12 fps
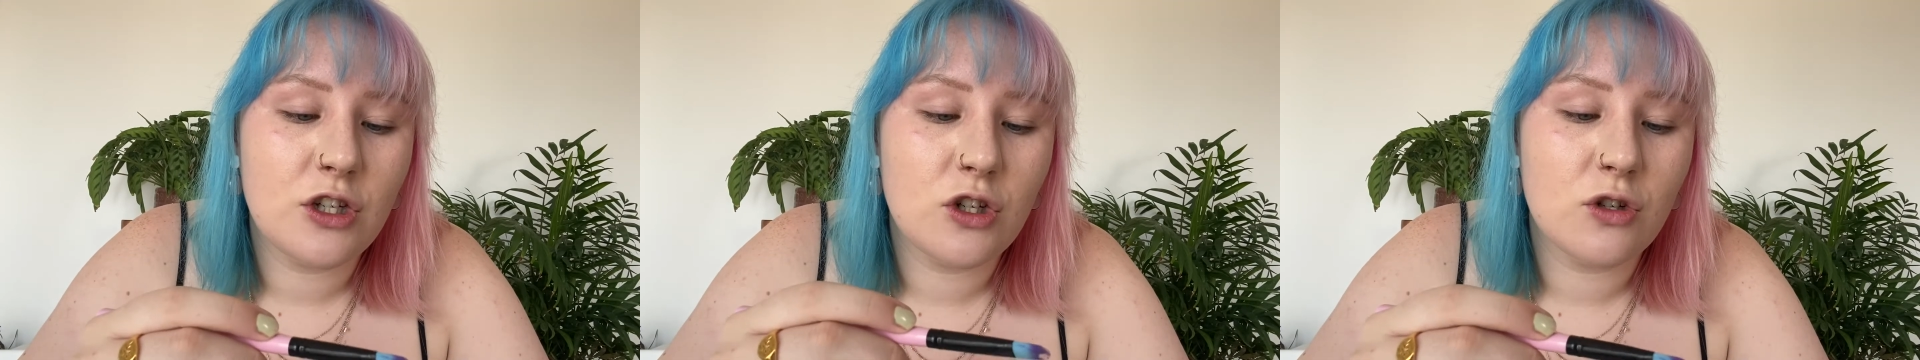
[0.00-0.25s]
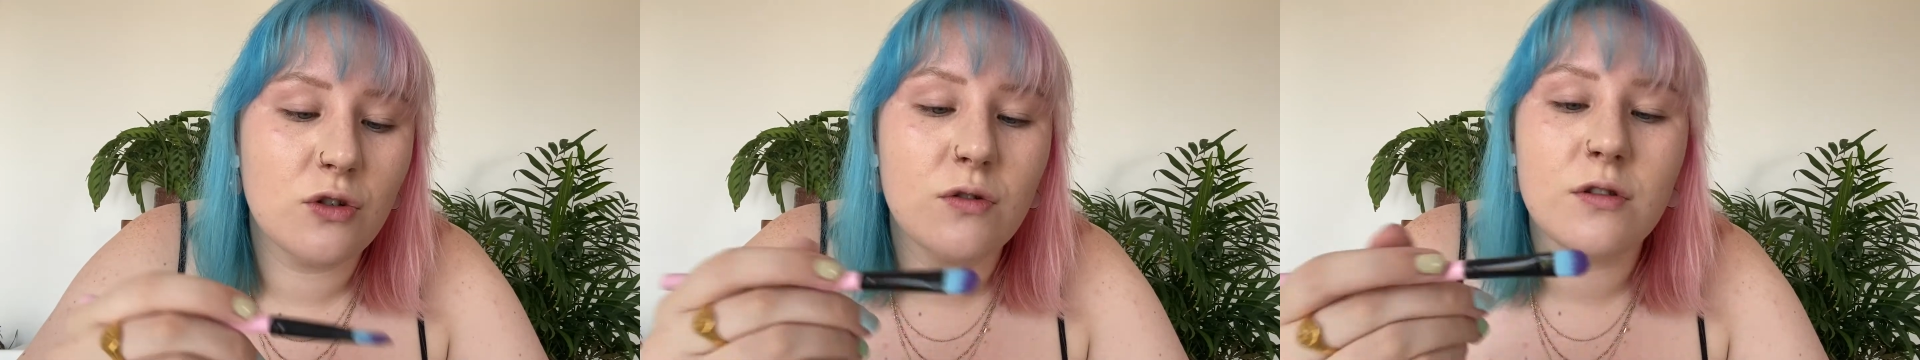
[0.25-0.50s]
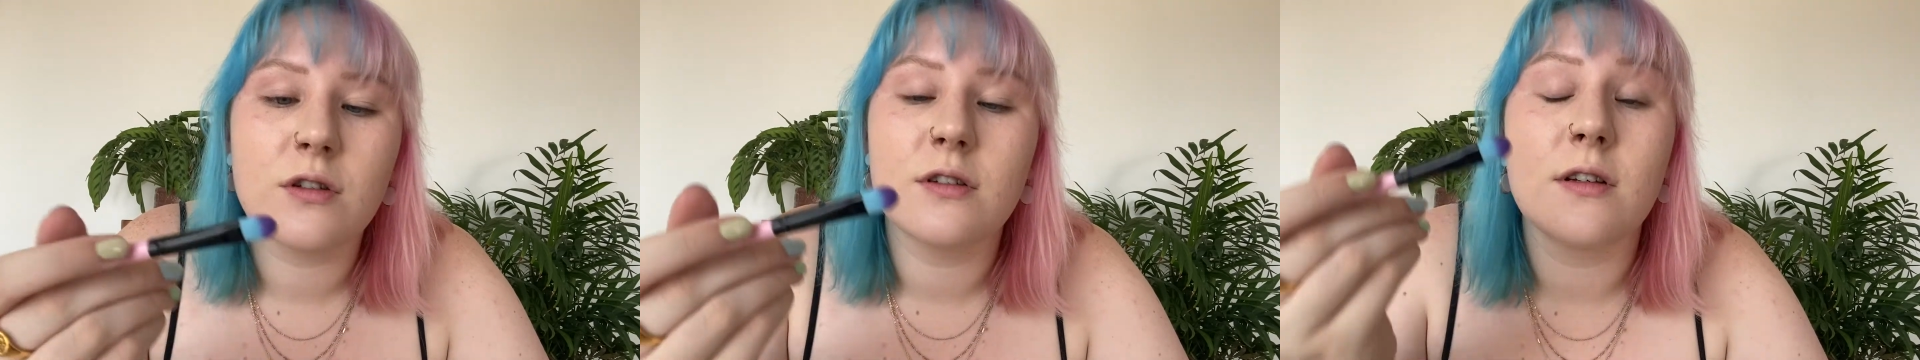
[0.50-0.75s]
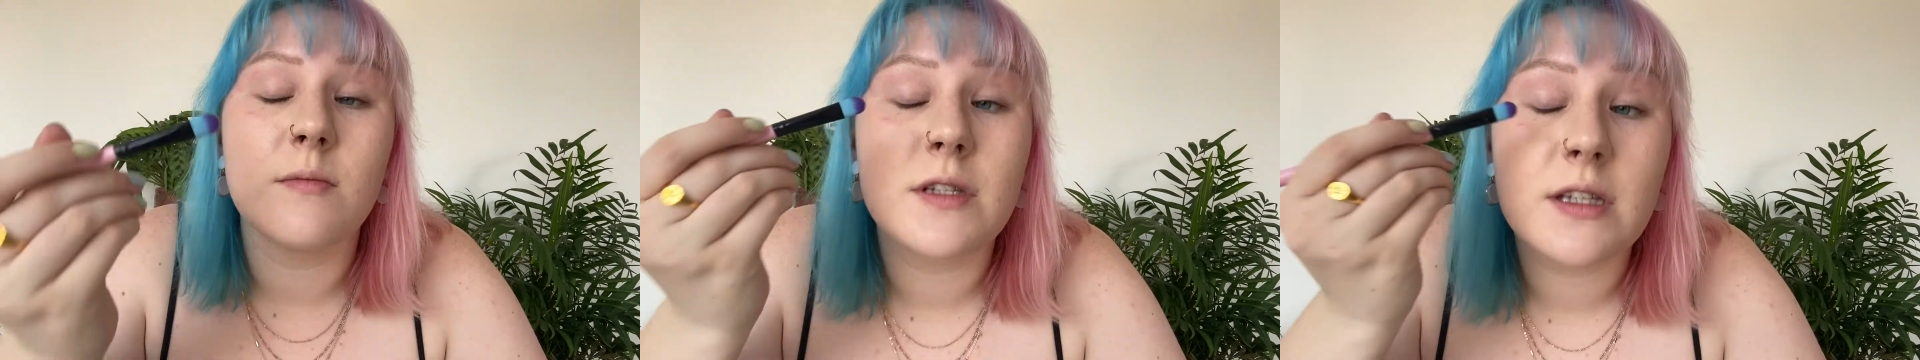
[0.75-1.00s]
use because
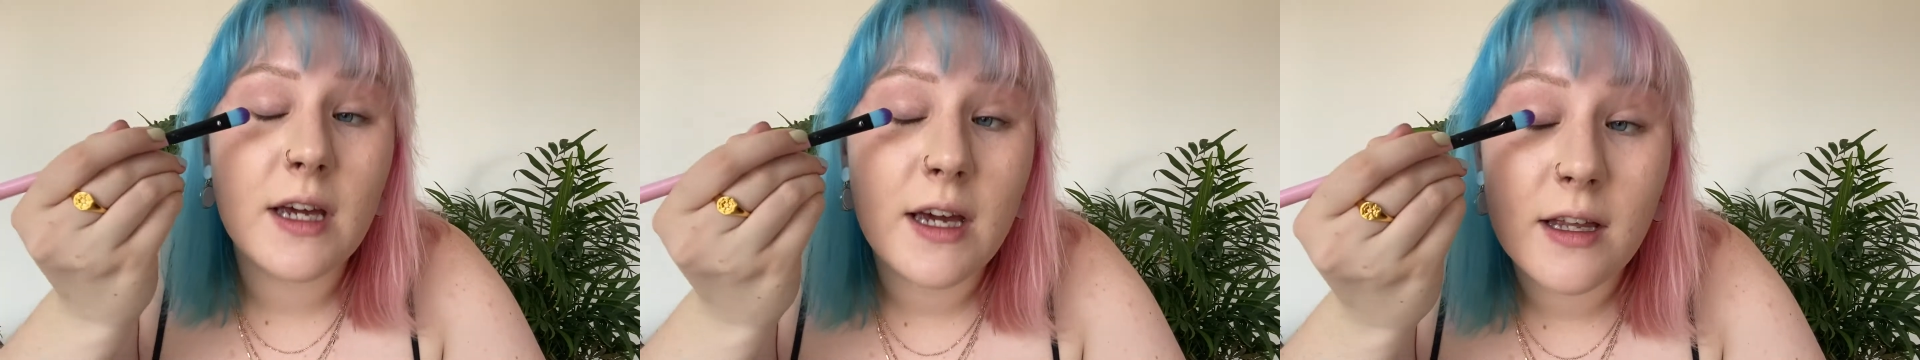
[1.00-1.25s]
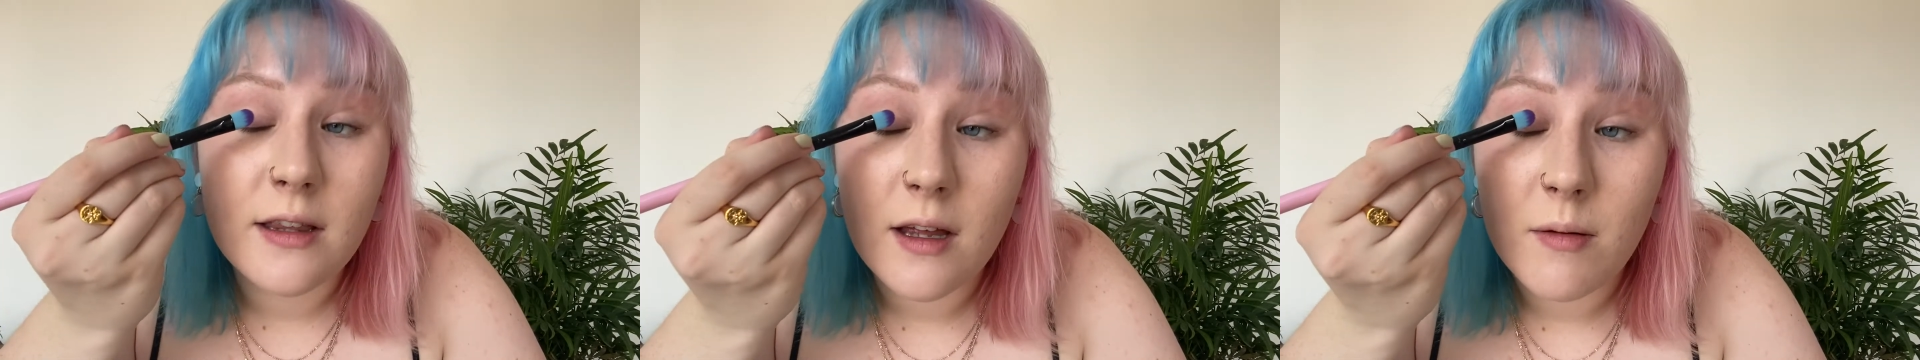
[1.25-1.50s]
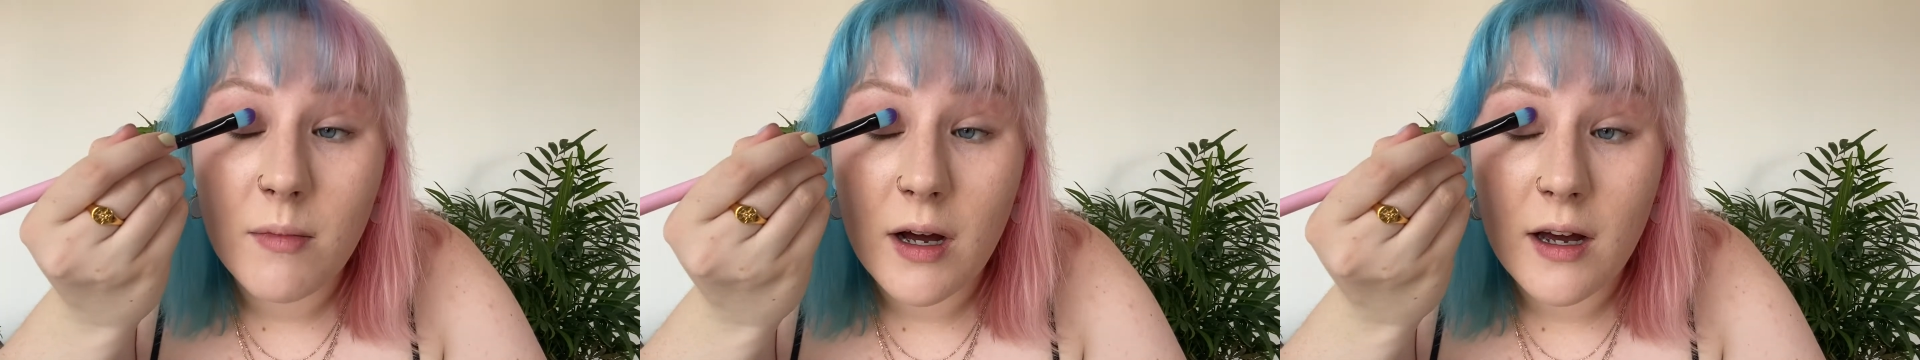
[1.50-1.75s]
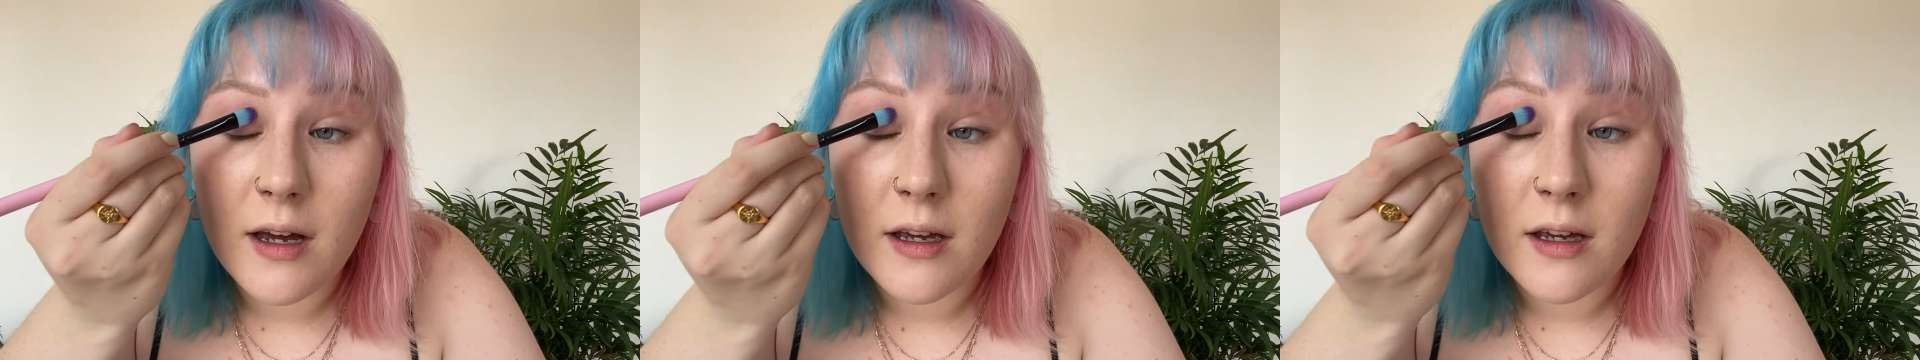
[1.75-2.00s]
I'm scared that
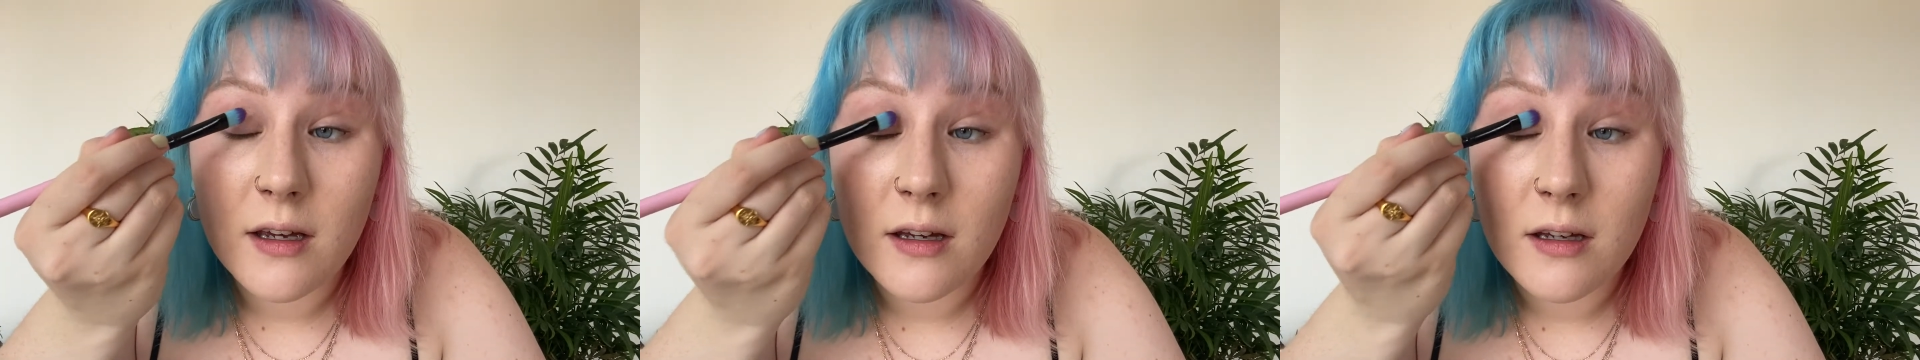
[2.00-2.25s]
my